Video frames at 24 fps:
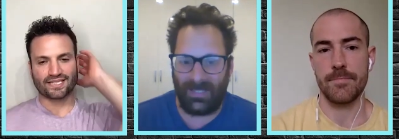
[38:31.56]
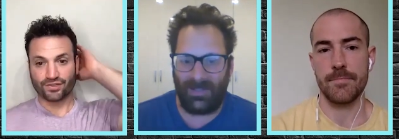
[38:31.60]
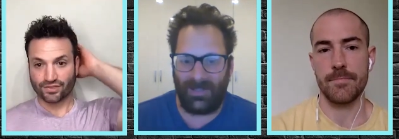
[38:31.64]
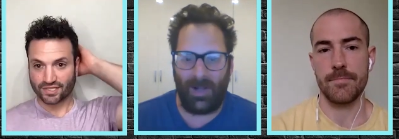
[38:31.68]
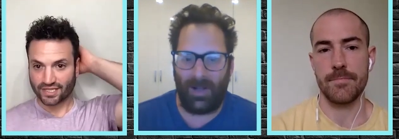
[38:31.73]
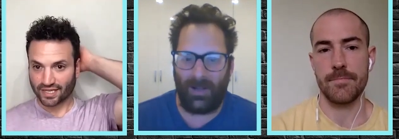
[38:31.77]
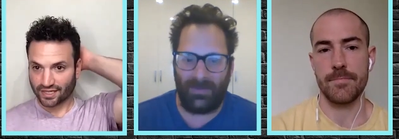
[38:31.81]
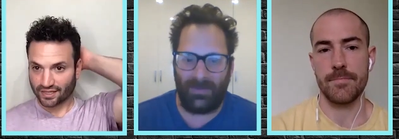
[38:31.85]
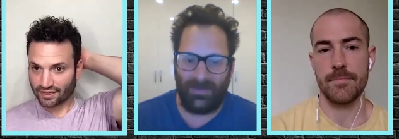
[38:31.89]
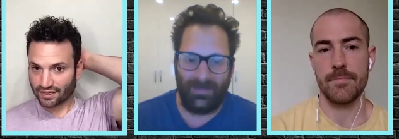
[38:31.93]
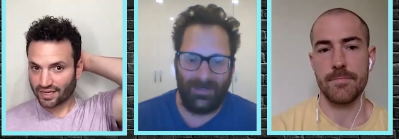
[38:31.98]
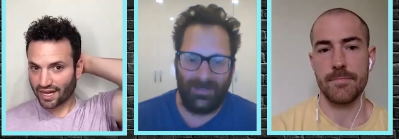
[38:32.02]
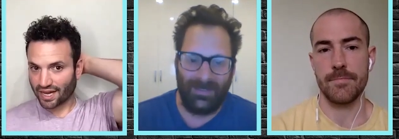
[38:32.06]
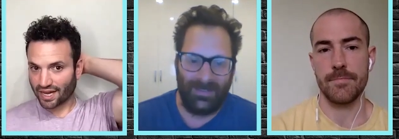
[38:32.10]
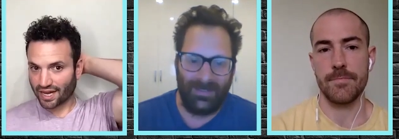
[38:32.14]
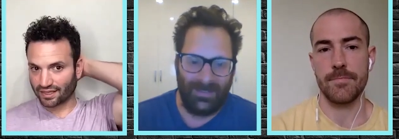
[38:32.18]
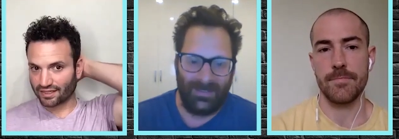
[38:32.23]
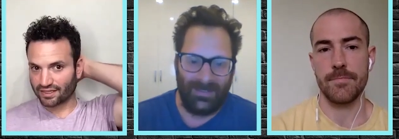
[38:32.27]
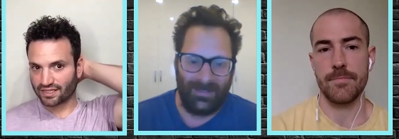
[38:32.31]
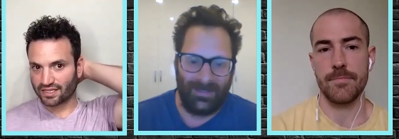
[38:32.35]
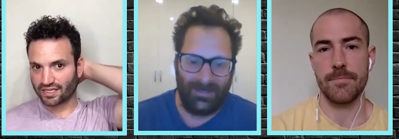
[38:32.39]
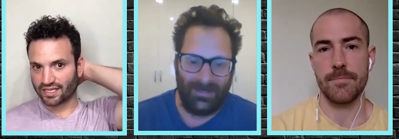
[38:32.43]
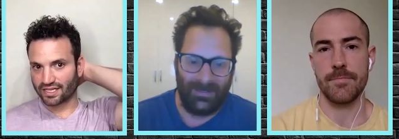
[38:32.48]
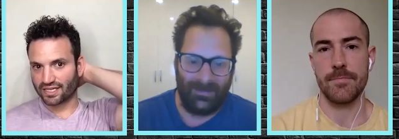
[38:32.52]
Speaker 1: Yeah,
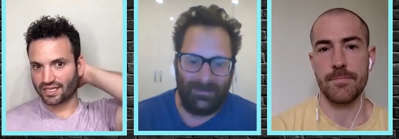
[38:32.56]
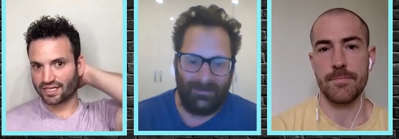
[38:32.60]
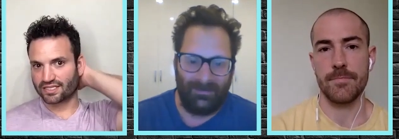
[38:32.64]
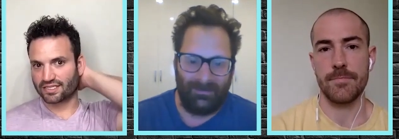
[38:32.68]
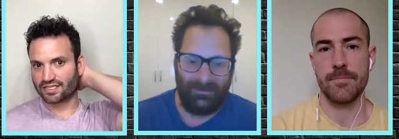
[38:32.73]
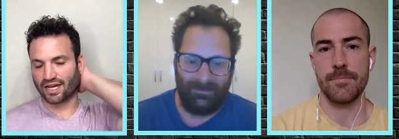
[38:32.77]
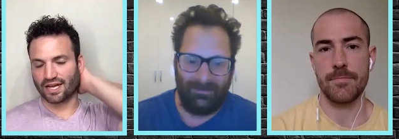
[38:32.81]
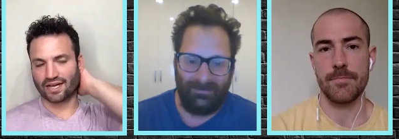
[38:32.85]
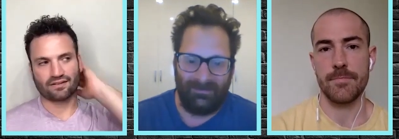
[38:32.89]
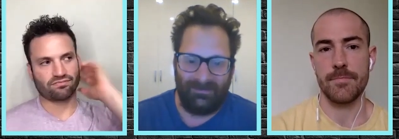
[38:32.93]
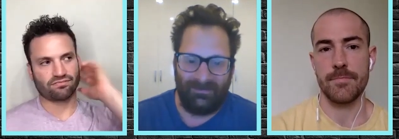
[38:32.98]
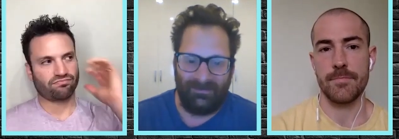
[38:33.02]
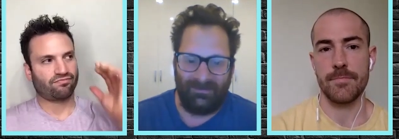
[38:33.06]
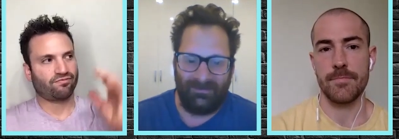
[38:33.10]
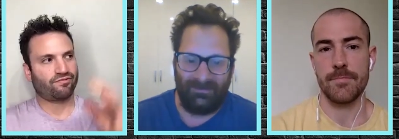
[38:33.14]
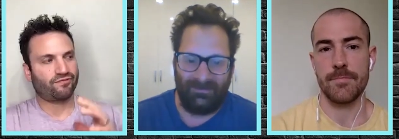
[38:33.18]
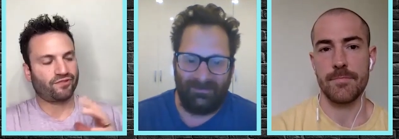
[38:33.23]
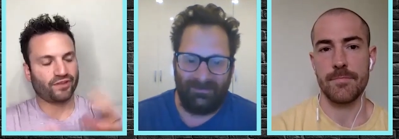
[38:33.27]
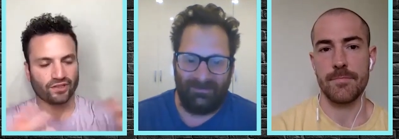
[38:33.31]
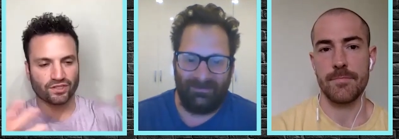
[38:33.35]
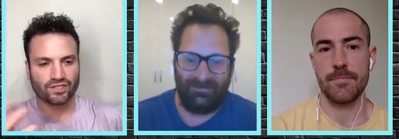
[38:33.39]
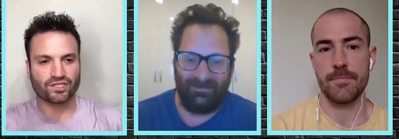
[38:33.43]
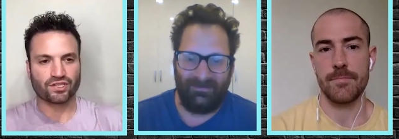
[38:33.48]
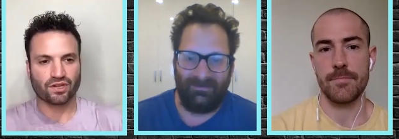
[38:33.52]
it's like
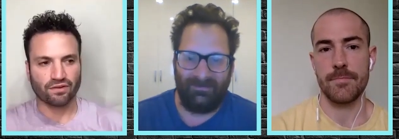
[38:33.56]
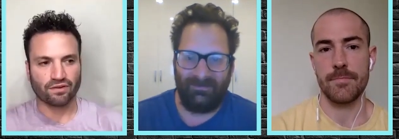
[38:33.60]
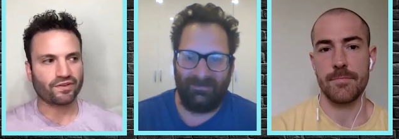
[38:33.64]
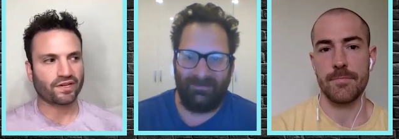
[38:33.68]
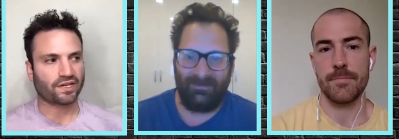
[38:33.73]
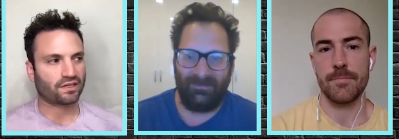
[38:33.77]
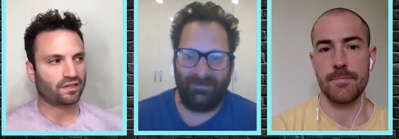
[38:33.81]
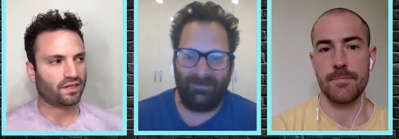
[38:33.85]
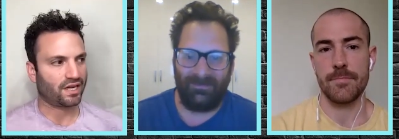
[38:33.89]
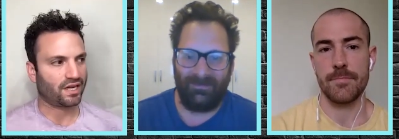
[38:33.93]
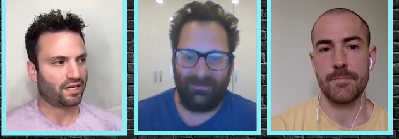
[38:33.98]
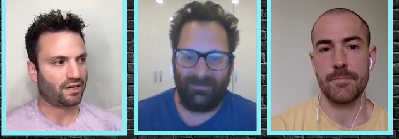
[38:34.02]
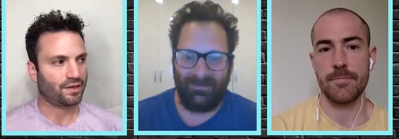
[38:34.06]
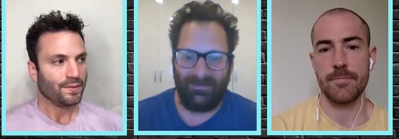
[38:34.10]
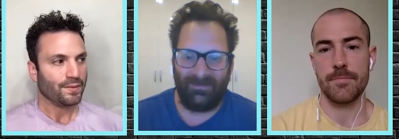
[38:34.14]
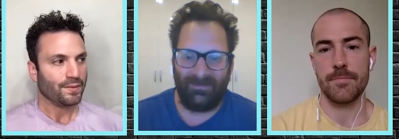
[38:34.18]
philosophically,